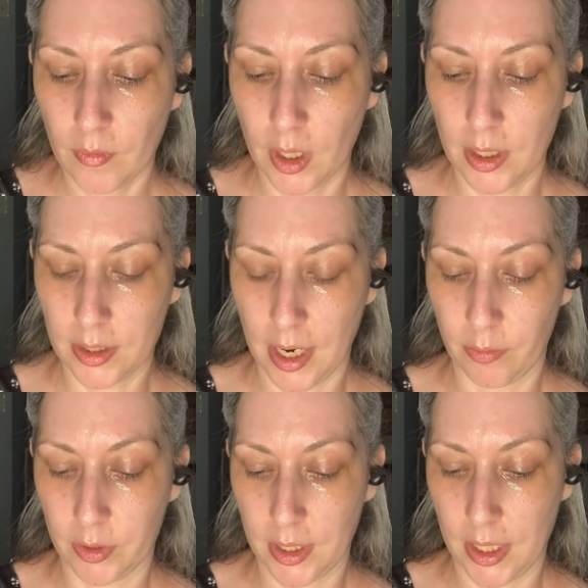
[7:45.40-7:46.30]
is I
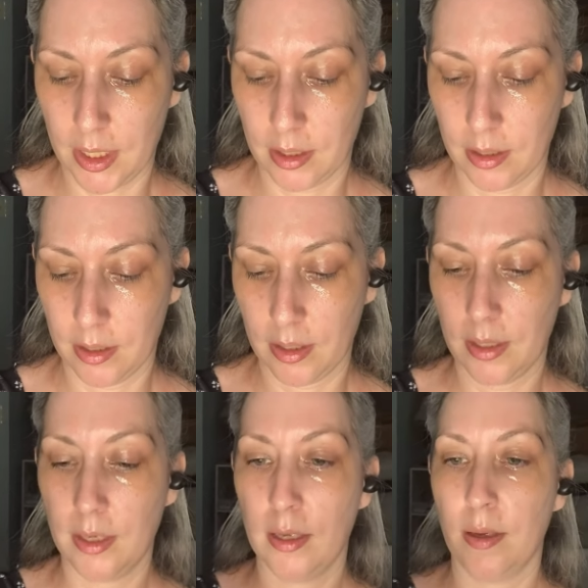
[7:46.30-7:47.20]
will take
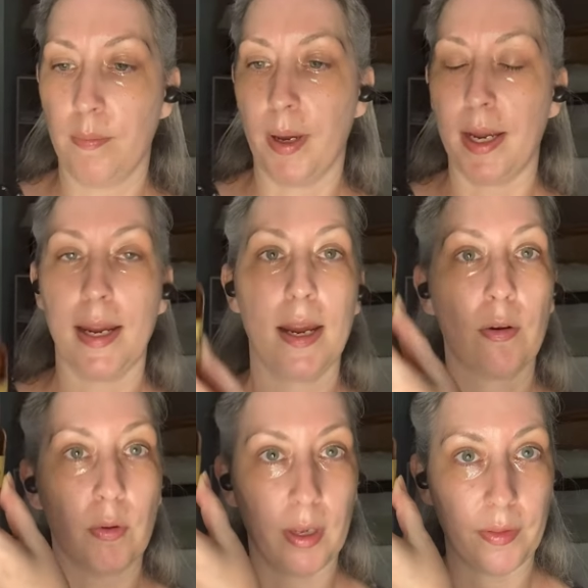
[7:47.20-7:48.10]
my
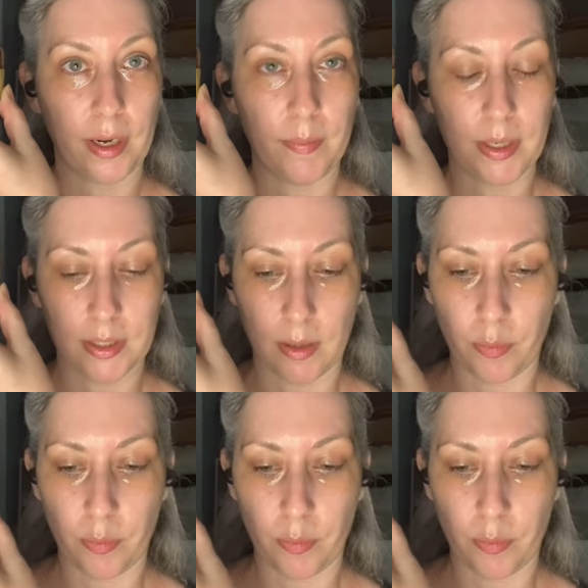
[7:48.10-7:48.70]
hair oil that I mixed up,